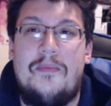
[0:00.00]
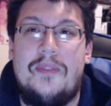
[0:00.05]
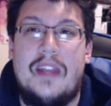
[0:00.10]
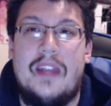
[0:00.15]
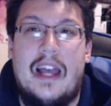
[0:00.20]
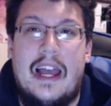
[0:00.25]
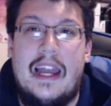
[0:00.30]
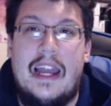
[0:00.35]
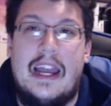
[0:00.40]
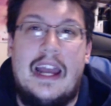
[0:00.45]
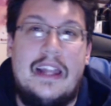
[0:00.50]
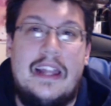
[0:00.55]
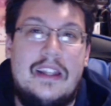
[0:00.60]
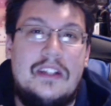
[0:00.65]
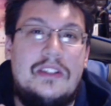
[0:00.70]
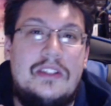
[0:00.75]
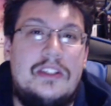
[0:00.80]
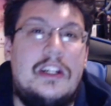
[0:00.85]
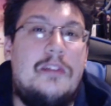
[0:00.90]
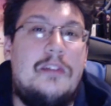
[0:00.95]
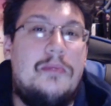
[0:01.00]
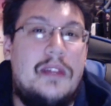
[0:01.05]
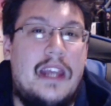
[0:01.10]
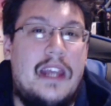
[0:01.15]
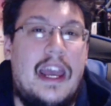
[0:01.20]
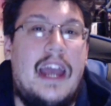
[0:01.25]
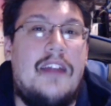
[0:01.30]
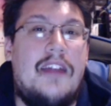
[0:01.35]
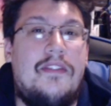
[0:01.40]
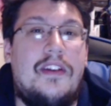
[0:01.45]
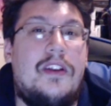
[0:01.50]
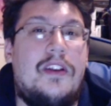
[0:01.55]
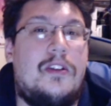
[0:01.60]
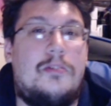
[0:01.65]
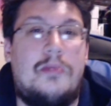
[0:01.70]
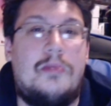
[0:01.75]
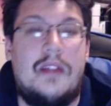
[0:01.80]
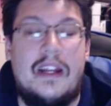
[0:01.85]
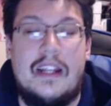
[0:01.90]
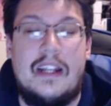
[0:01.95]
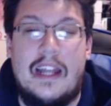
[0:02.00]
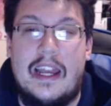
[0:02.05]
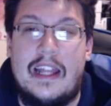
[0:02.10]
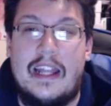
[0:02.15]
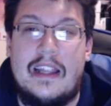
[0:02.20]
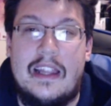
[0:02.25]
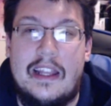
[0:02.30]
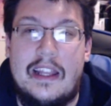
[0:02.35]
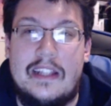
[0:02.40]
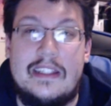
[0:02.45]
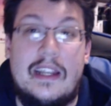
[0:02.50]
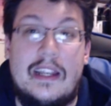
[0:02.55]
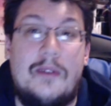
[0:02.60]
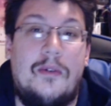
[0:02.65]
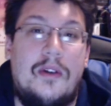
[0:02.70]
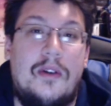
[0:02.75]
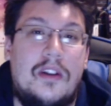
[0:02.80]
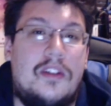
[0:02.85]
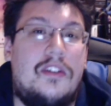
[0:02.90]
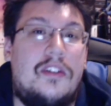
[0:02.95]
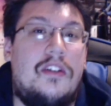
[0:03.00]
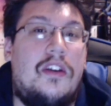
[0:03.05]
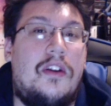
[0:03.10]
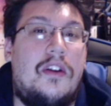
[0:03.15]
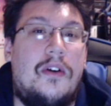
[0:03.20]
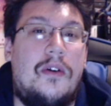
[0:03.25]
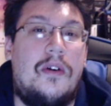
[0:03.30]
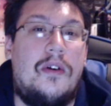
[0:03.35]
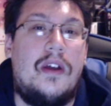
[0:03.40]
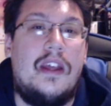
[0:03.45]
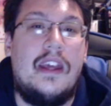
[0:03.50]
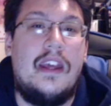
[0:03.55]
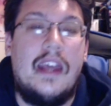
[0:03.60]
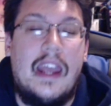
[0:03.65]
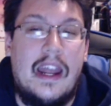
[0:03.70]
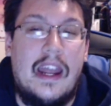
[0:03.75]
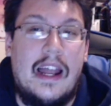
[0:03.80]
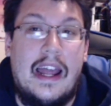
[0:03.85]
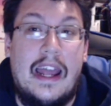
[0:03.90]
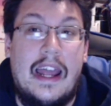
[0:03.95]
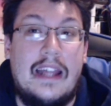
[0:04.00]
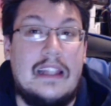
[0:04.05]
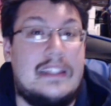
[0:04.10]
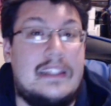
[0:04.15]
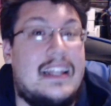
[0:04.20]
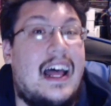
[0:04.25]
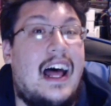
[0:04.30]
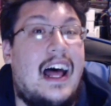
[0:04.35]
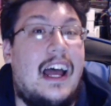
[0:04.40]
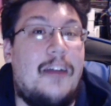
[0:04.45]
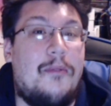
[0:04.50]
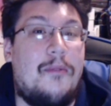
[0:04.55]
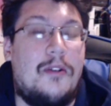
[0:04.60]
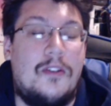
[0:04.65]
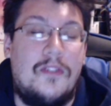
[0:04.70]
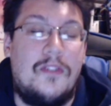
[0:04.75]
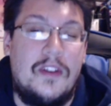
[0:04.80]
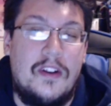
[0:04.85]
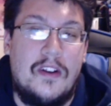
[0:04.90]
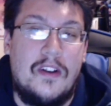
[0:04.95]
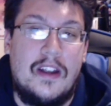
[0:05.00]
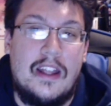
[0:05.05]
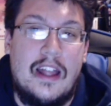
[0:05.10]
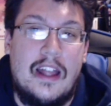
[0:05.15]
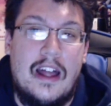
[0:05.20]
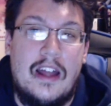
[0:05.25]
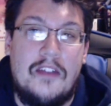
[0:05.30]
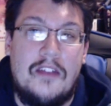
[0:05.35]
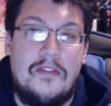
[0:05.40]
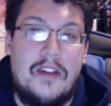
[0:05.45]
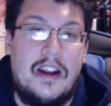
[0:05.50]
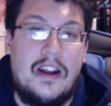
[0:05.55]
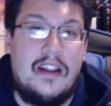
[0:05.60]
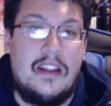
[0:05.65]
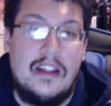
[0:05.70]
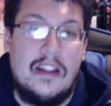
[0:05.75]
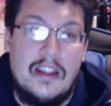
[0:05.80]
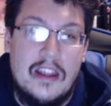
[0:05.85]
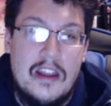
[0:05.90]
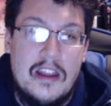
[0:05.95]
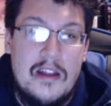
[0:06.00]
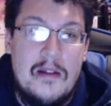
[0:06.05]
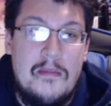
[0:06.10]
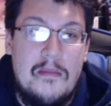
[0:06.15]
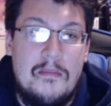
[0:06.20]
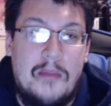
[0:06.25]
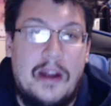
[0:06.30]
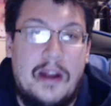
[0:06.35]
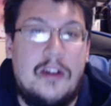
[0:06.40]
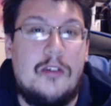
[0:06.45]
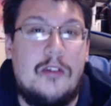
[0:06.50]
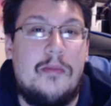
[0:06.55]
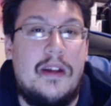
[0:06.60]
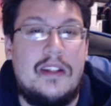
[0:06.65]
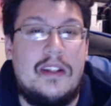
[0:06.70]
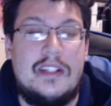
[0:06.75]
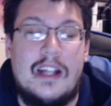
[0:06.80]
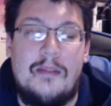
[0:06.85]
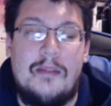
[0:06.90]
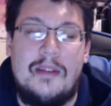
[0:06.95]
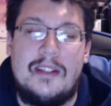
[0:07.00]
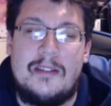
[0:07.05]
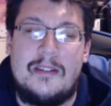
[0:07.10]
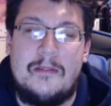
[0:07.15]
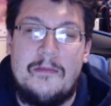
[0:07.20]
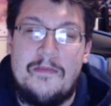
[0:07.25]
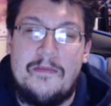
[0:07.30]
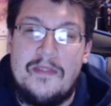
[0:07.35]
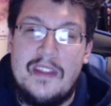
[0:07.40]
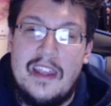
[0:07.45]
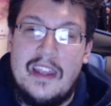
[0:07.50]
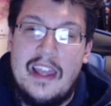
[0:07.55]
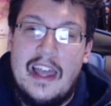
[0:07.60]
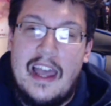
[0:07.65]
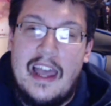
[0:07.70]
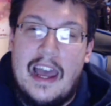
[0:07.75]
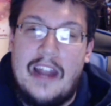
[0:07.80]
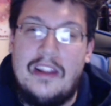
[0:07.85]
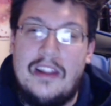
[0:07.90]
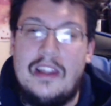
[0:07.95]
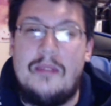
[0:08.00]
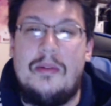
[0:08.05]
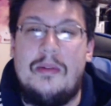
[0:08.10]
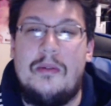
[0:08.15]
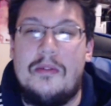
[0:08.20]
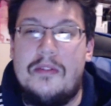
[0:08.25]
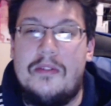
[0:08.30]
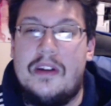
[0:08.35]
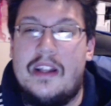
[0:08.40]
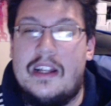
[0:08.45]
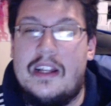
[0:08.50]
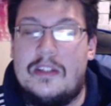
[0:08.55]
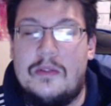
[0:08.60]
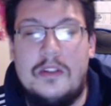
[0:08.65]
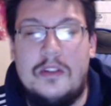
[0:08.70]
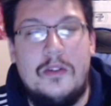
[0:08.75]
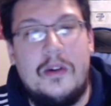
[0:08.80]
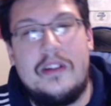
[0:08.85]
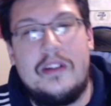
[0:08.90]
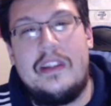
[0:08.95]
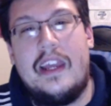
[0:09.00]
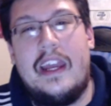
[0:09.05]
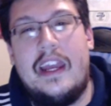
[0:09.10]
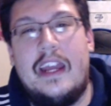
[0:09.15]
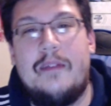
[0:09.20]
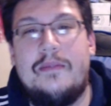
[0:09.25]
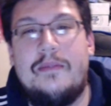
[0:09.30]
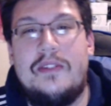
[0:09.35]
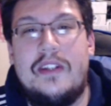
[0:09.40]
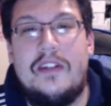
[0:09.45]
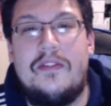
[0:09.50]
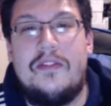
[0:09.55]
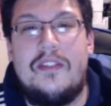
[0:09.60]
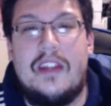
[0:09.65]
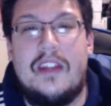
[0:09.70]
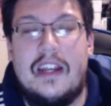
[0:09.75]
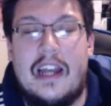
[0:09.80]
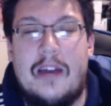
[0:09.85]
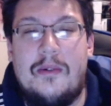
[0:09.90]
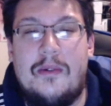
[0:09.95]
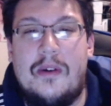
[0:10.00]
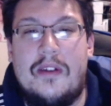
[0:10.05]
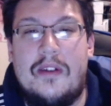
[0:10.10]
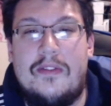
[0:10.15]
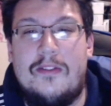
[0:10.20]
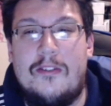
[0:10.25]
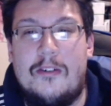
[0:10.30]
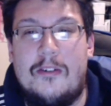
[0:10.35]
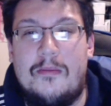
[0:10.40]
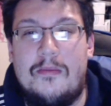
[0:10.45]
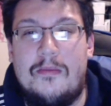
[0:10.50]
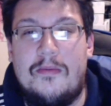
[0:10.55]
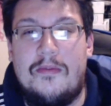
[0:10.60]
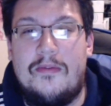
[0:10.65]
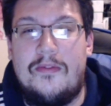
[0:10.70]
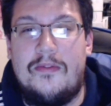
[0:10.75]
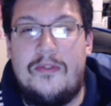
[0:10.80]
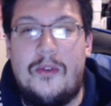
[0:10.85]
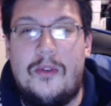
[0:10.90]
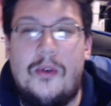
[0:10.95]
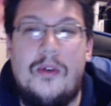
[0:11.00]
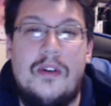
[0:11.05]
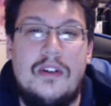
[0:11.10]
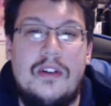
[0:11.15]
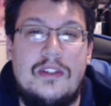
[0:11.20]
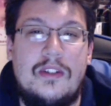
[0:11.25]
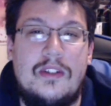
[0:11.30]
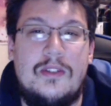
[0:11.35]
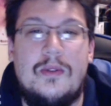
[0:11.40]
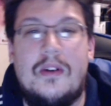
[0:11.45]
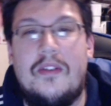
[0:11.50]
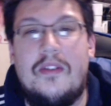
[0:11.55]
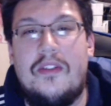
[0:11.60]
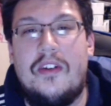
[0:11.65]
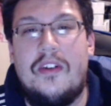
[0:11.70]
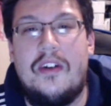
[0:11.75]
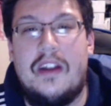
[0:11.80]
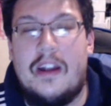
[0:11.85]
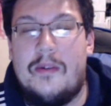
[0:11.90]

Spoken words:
I legitimately had videos planned. I had things I wanted to do and I had the time. I was figuring out how to finally micromanage time because I don't think people realize when you work the AM shift, like I work from 4 to 12:30.